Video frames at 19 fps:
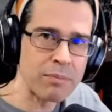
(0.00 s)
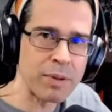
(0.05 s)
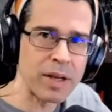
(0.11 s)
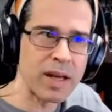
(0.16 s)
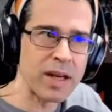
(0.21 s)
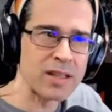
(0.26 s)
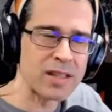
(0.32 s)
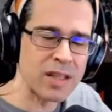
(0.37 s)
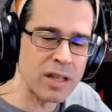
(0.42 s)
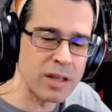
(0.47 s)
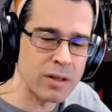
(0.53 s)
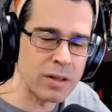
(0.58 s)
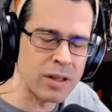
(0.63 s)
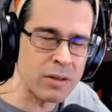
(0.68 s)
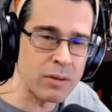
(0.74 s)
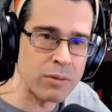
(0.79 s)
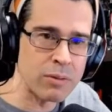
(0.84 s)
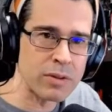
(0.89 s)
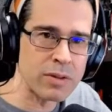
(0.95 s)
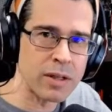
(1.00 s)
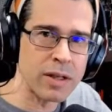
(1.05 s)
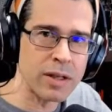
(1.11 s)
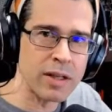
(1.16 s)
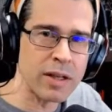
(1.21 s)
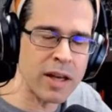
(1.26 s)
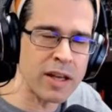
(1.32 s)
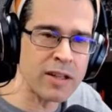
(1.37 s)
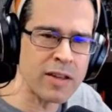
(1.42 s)
because
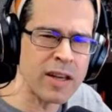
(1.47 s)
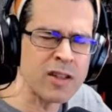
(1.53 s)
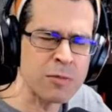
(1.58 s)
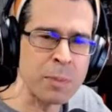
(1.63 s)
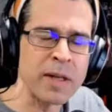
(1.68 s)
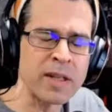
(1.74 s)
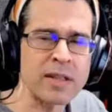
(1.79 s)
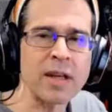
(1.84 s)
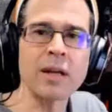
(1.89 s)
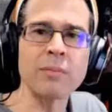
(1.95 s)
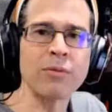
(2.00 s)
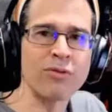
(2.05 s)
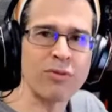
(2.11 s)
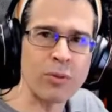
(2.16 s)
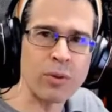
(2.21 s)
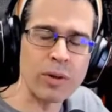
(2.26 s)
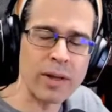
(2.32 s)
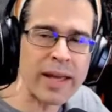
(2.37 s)
it's been done before.